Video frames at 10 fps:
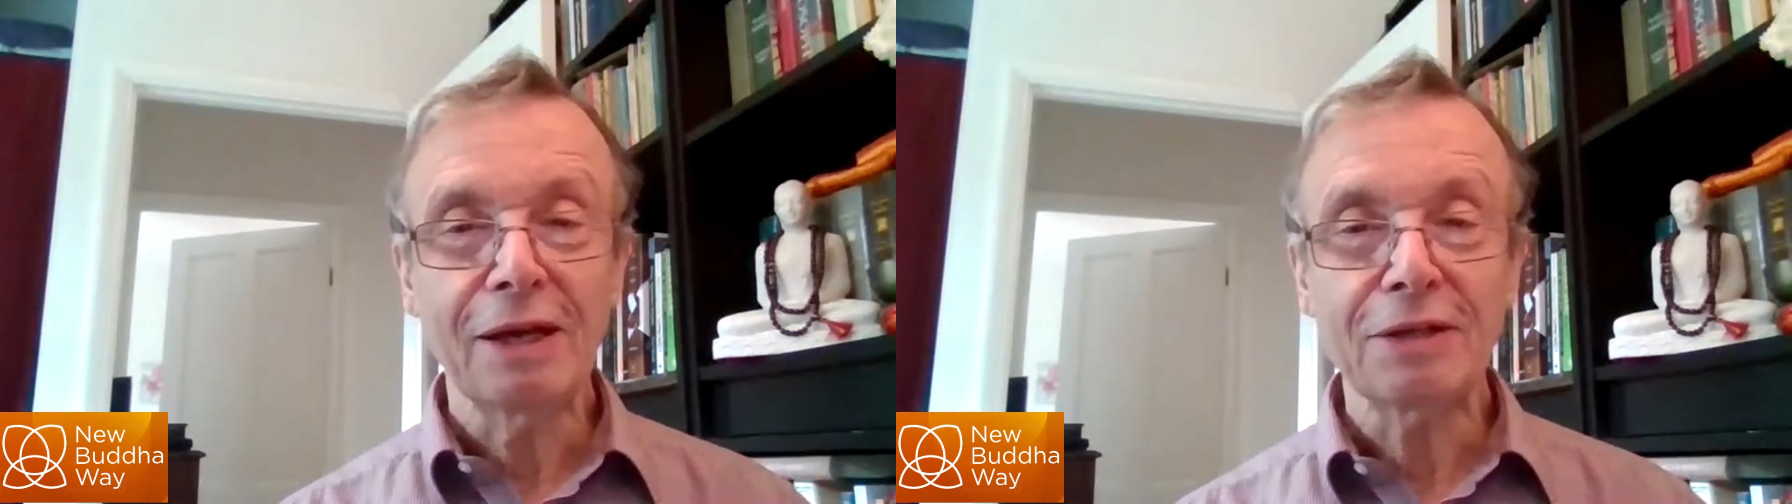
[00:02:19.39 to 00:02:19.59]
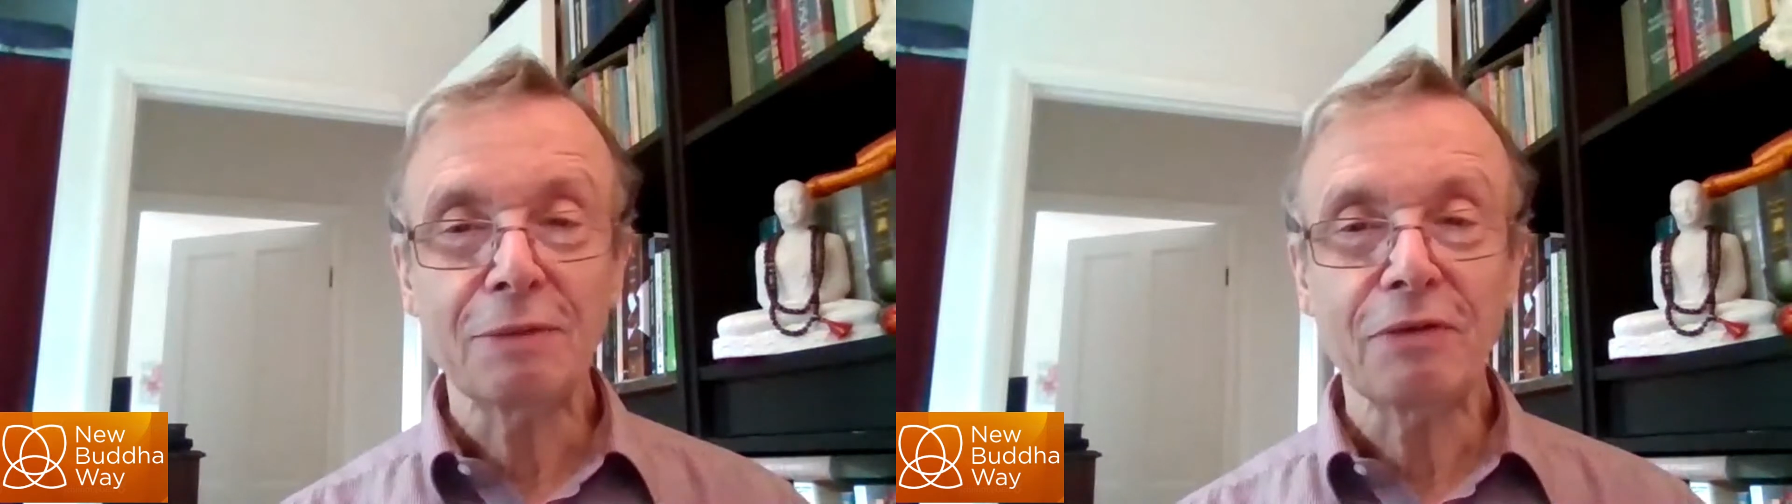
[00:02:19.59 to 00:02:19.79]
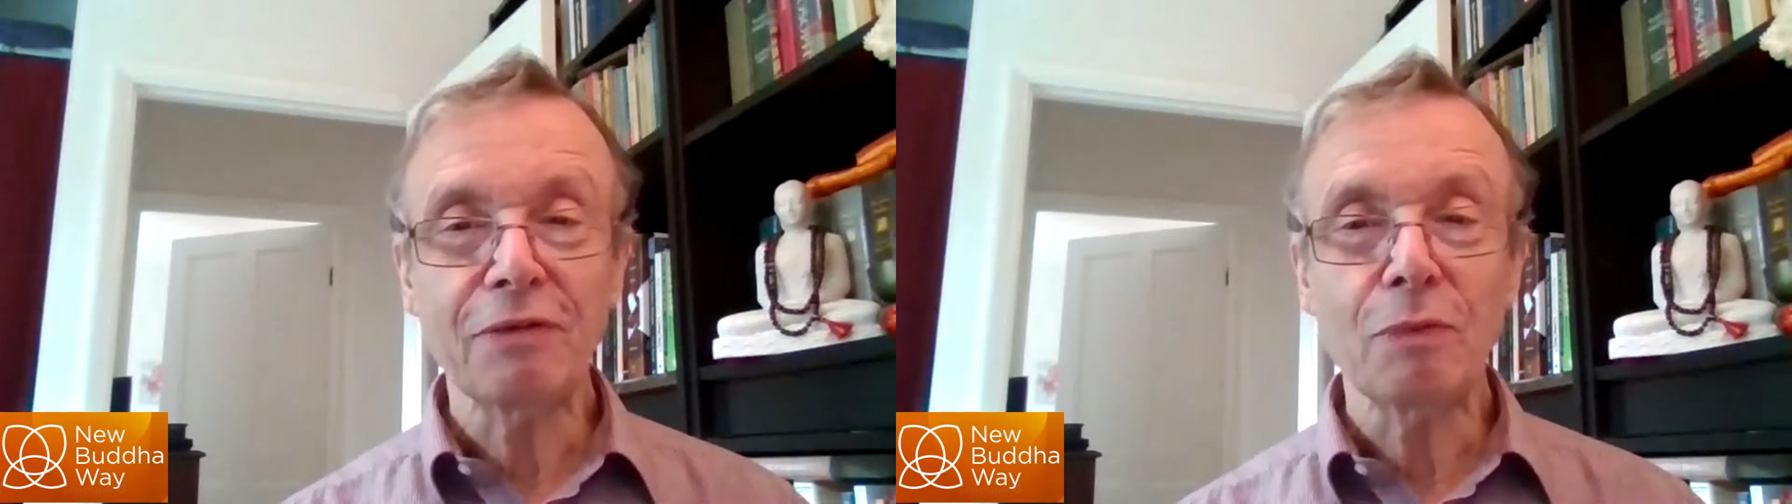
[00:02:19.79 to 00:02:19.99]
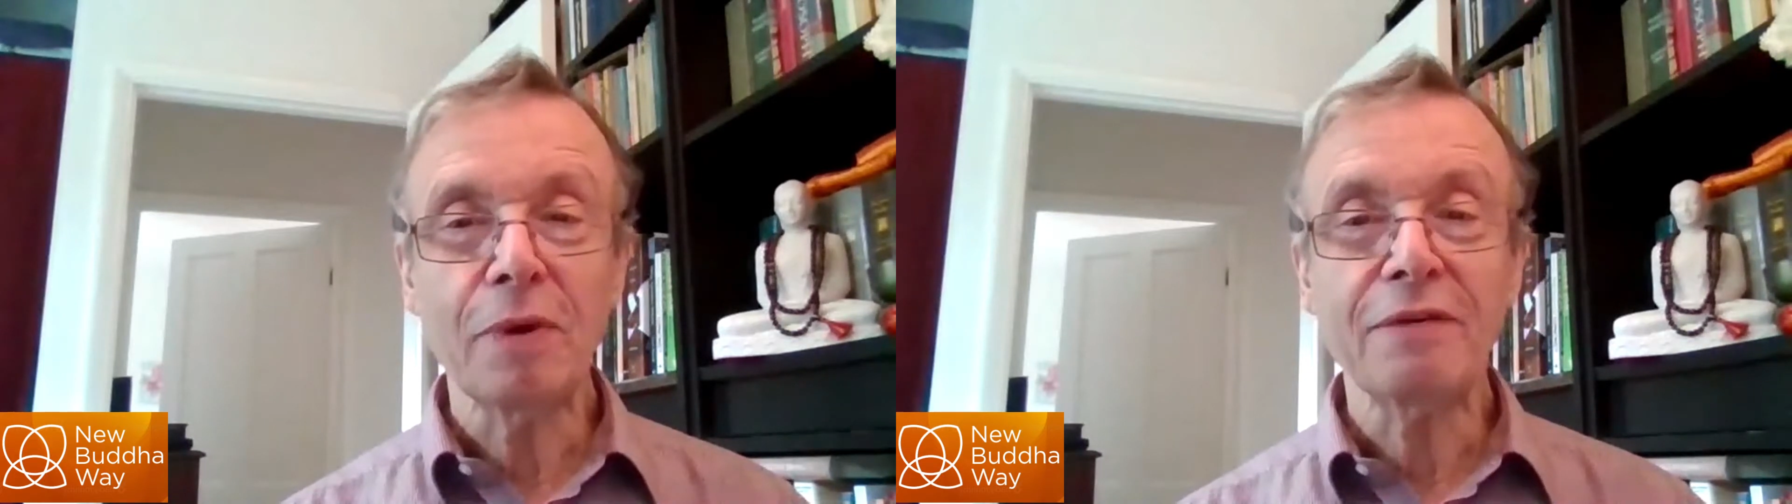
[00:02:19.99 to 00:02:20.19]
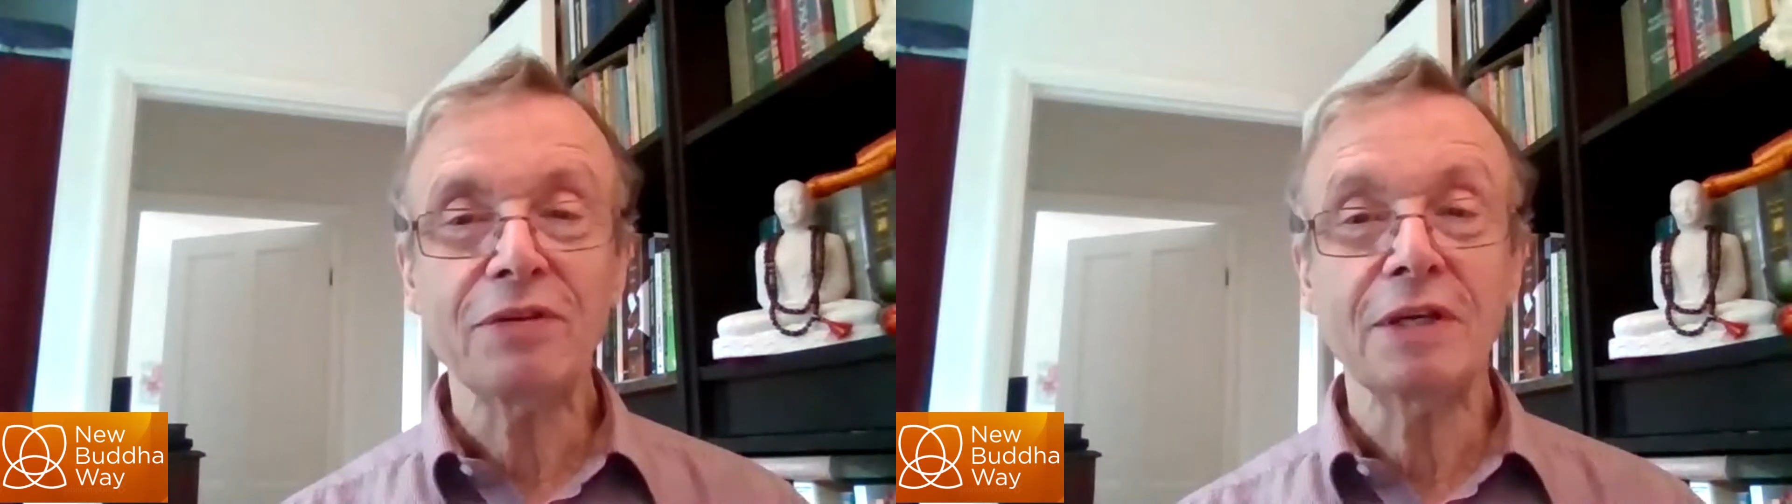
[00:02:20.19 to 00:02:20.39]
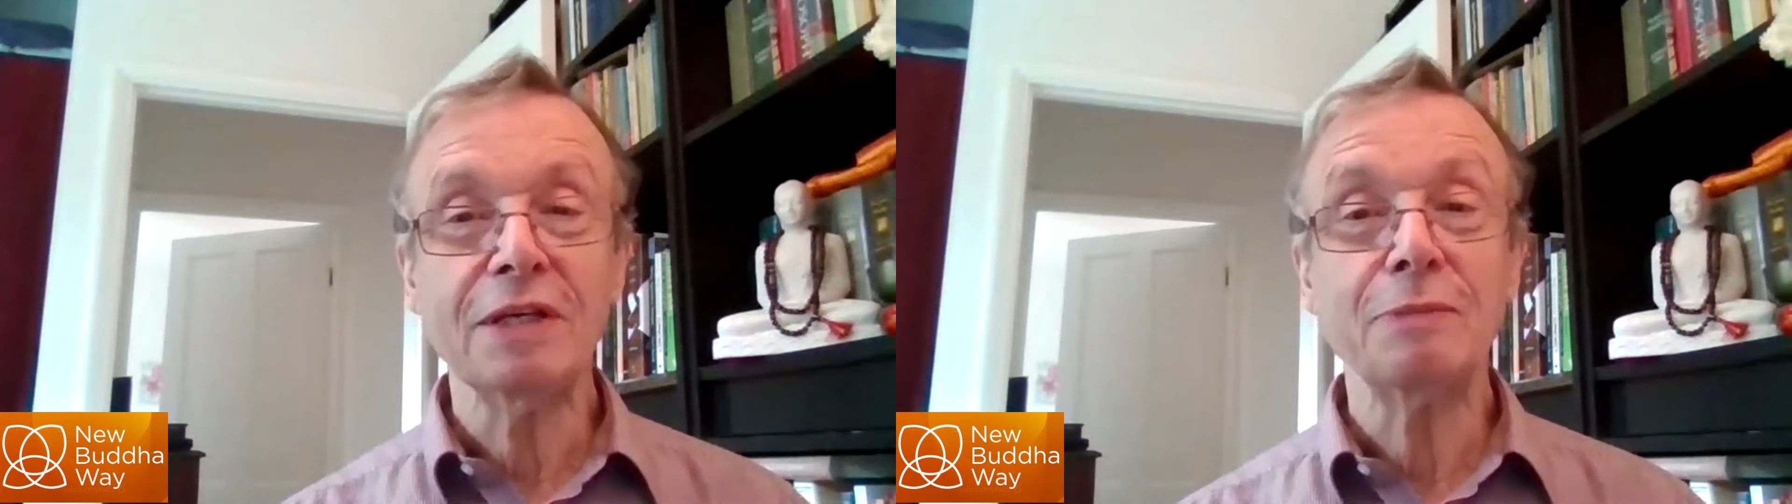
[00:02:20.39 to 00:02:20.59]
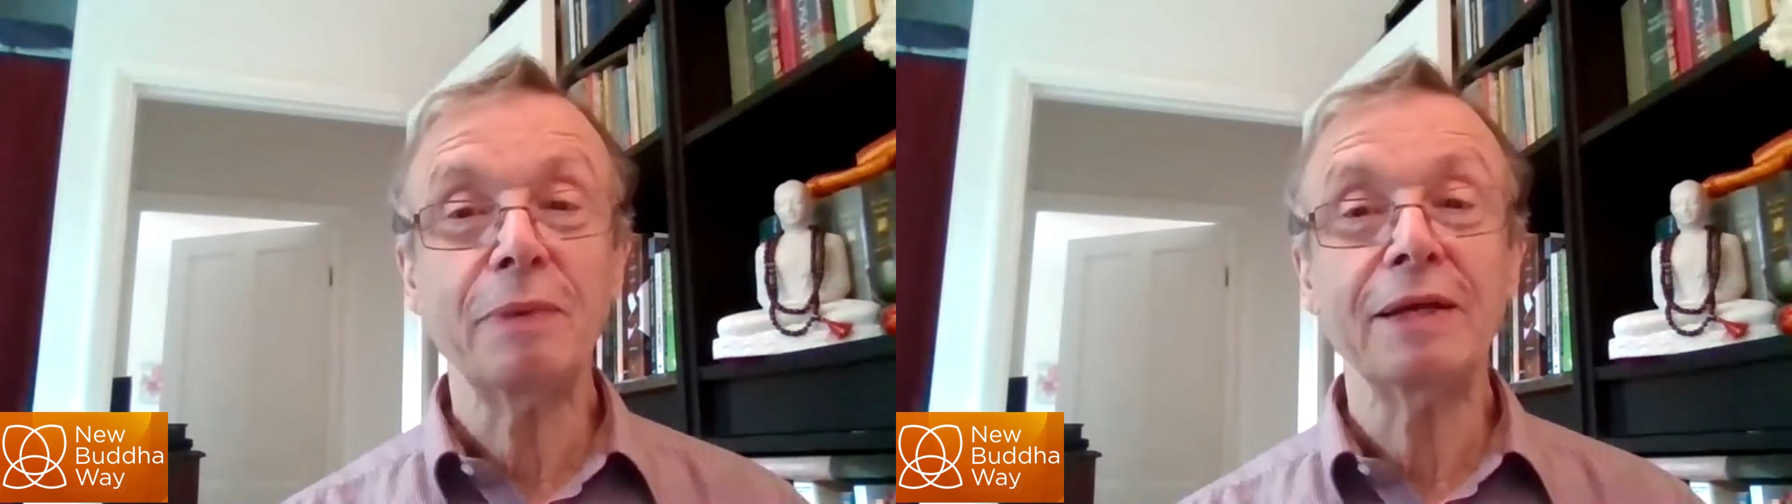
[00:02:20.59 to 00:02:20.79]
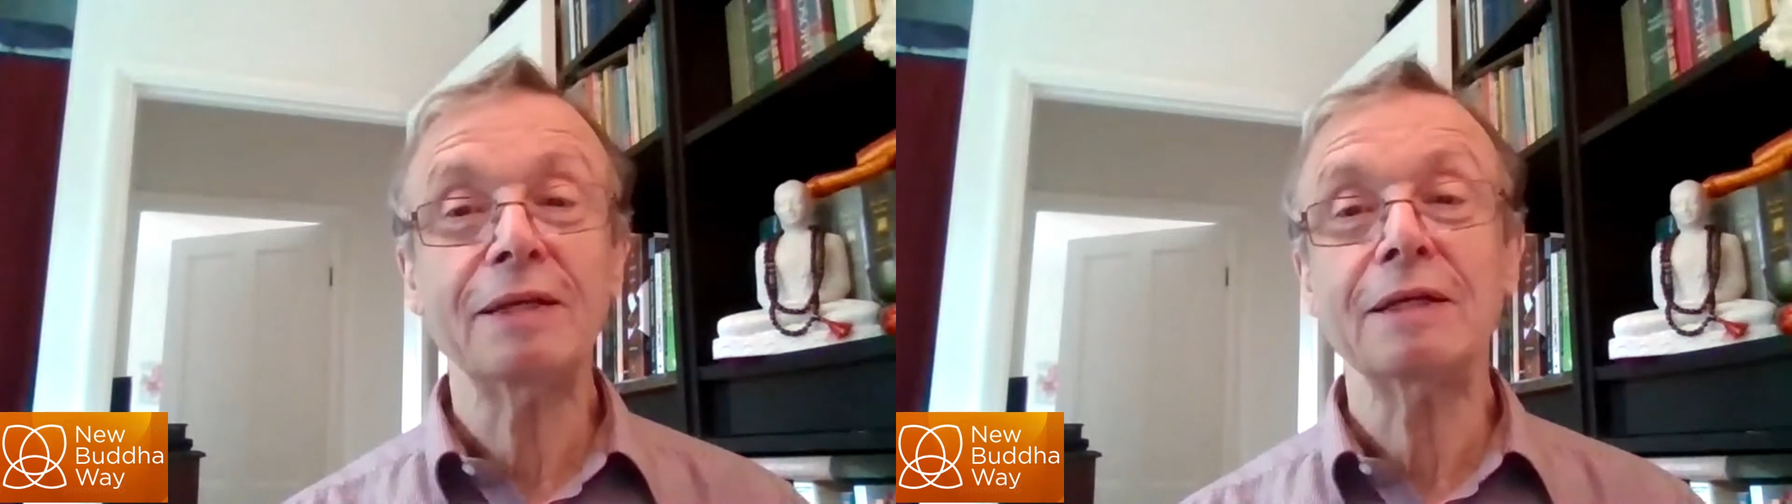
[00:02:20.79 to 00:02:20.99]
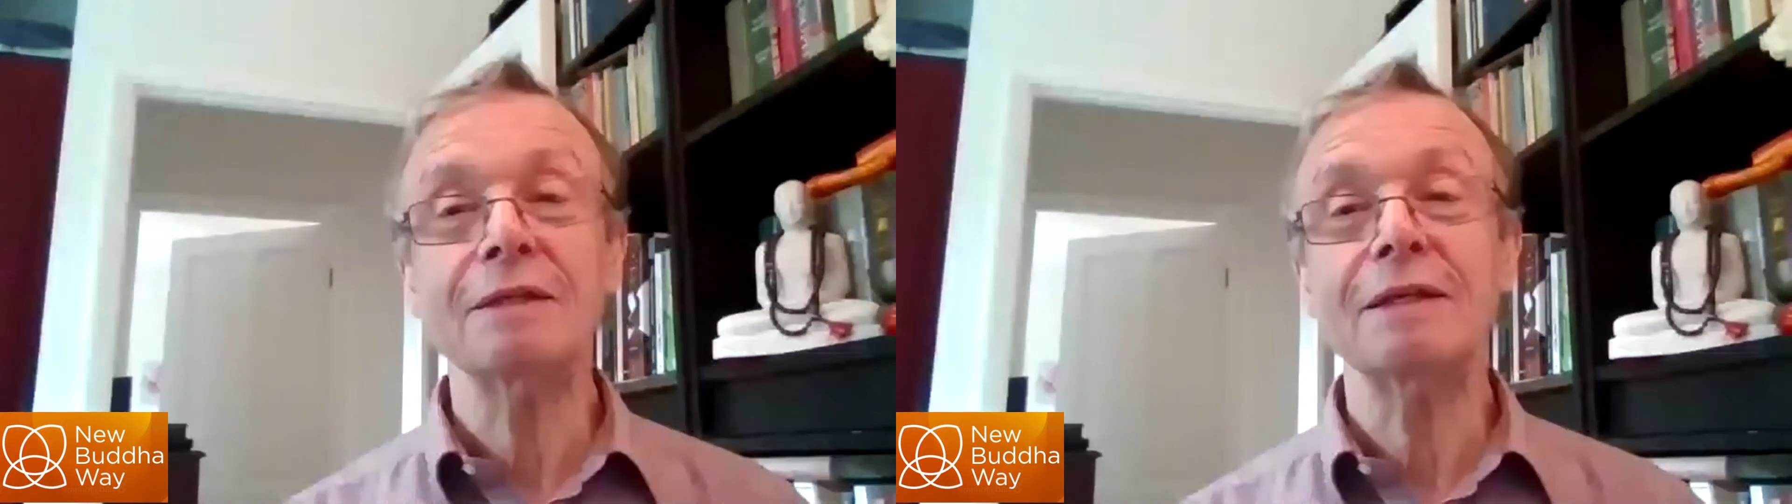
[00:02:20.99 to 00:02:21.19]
Some of you may have seen his paintings.